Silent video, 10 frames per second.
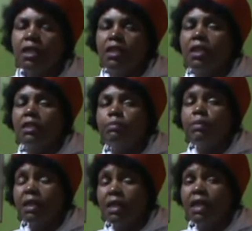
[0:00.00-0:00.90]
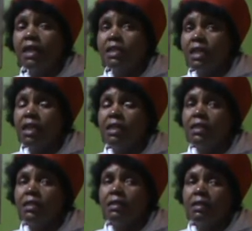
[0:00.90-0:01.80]
that beggar
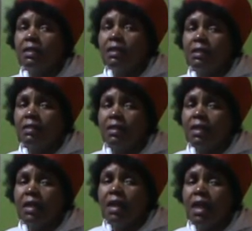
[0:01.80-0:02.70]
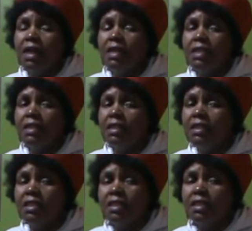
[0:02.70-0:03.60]
aside, I didn't
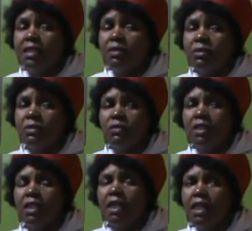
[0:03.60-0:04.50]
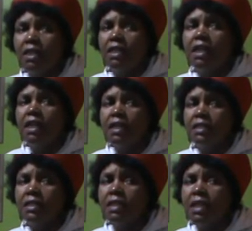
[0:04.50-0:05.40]
think it was very kind,
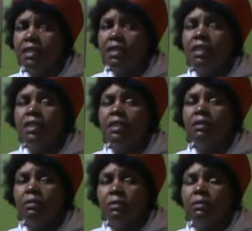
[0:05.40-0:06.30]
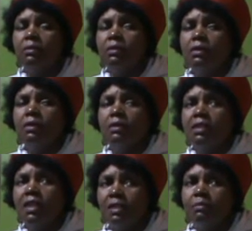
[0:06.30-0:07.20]
guys. And I said, oh,
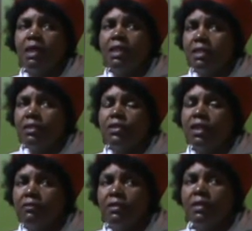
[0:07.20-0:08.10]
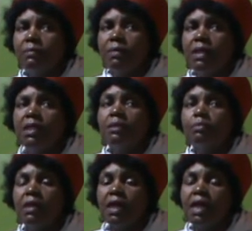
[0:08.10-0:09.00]
this man is driving, but this
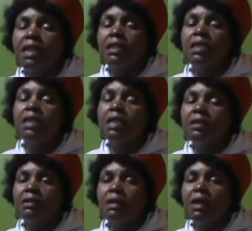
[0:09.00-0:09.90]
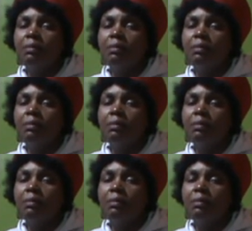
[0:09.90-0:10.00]
beggar is here to, uh,